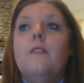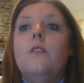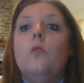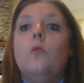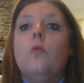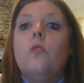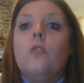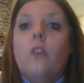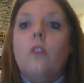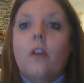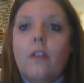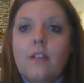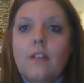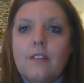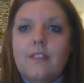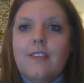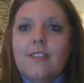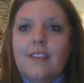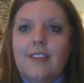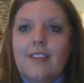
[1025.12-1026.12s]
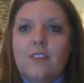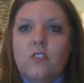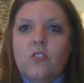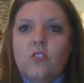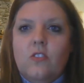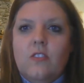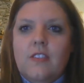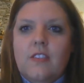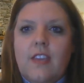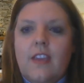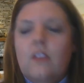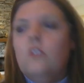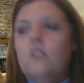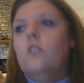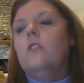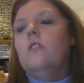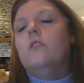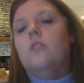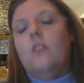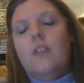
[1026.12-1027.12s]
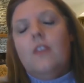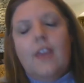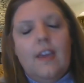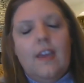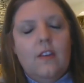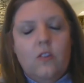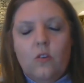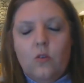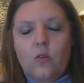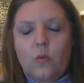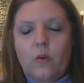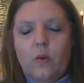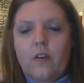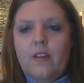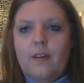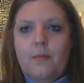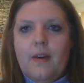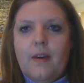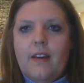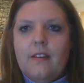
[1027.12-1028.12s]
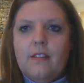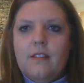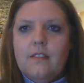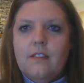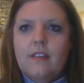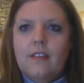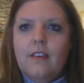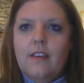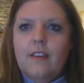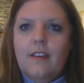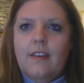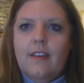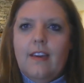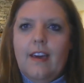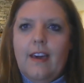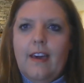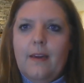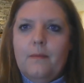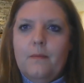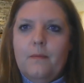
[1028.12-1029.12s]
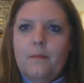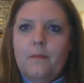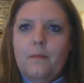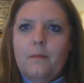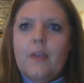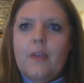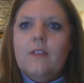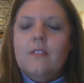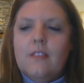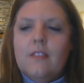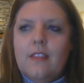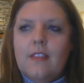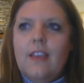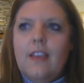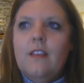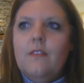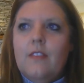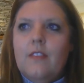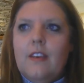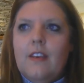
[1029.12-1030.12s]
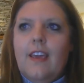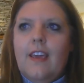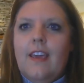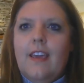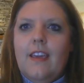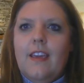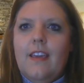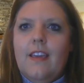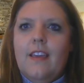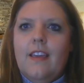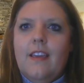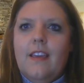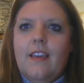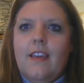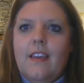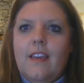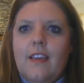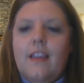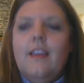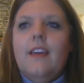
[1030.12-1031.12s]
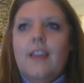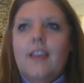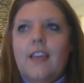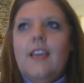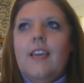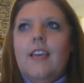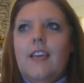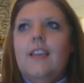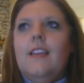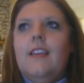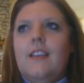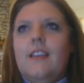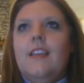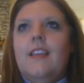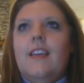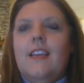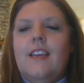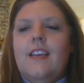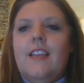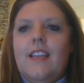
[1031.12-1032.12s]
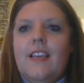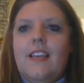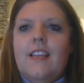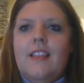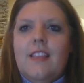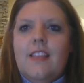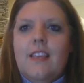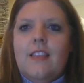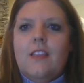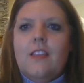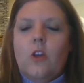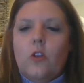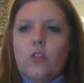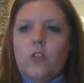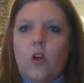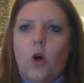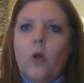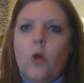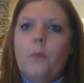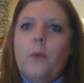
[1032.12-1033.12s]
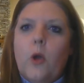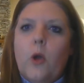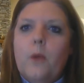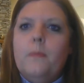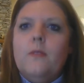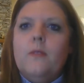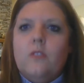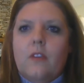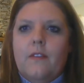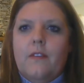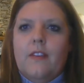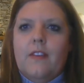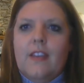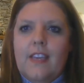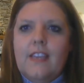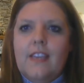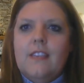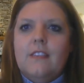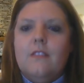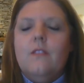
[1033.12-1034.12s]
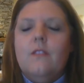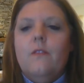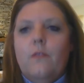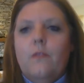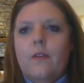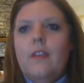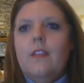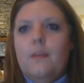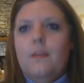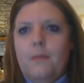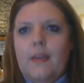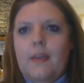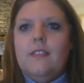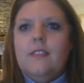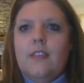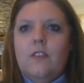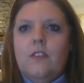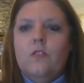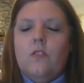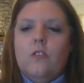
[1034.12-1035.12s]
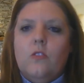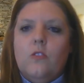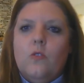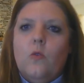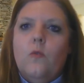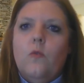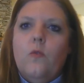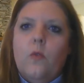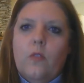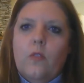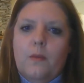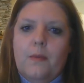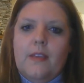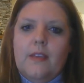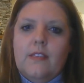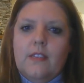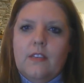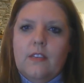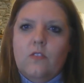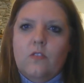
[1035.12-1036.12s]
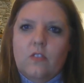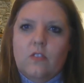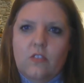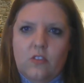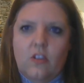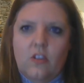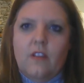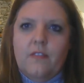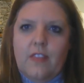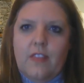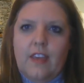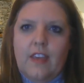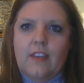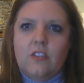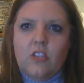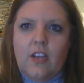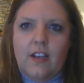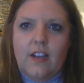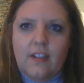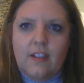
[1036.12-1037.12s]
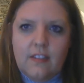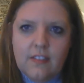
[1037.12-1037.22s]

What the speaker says: authority to say no, it's okay, don't worry about it, because at the end of the day, it, the whole purpose of it is in the best interests or for the best interests of that child,